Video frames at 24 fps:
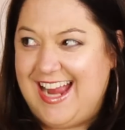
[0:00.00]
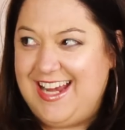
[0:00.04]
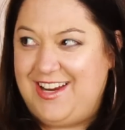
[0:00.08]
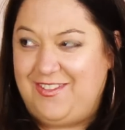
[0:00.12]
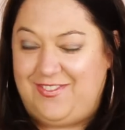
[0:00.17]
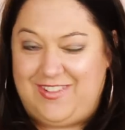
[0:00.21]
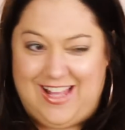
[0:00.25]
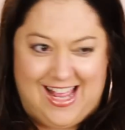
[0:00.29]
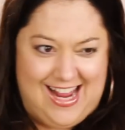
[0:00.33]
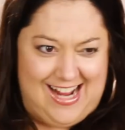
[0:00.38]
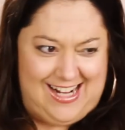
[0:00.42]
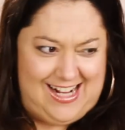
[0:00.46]
kind
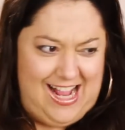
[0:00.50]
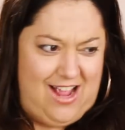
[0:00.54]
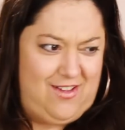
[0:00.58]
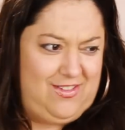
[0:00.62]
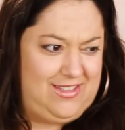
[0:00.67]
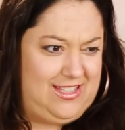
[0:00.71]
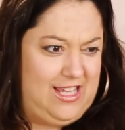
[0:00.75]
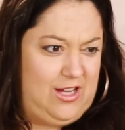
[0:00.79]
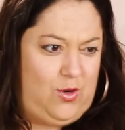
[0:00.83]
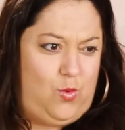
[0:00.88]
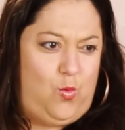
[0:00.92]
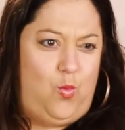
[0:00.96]
of like, I
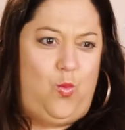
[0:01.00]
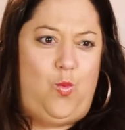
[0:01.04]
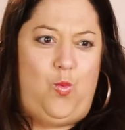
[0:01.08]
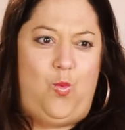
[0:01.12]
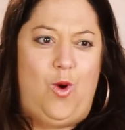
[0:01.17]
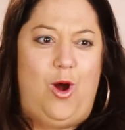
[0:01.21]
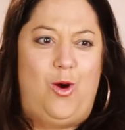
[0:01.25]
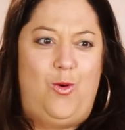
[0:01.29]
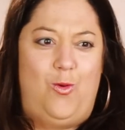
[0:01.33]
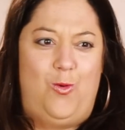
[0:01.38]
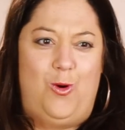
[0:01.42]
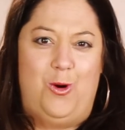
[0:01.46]
was like, whoa,
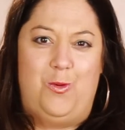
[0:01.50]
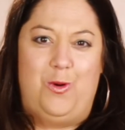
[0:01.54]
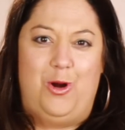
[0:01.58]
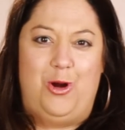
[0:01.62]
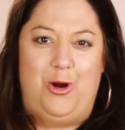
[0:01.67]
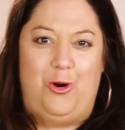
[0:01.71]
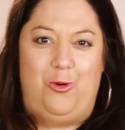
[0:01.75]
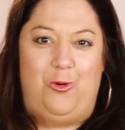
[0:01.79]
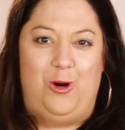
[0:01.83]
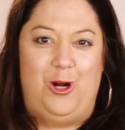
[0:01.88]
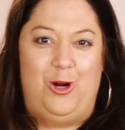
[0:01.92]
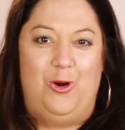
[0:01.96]
whoa,
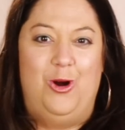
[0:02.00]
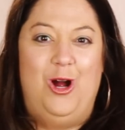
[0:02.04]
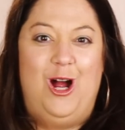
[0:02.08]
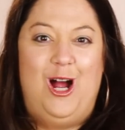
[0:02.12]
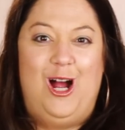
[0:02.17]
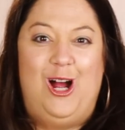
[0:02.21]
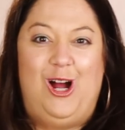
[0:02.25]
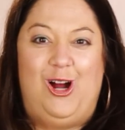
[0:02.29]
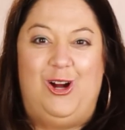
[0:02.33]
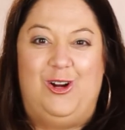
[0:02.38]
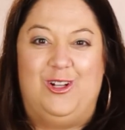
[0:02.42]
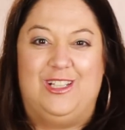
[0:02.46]
whoa, whoa,
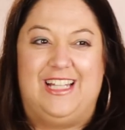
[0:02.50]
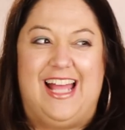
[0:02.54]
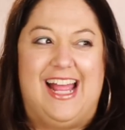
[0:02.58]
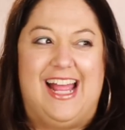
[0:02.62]
whoa.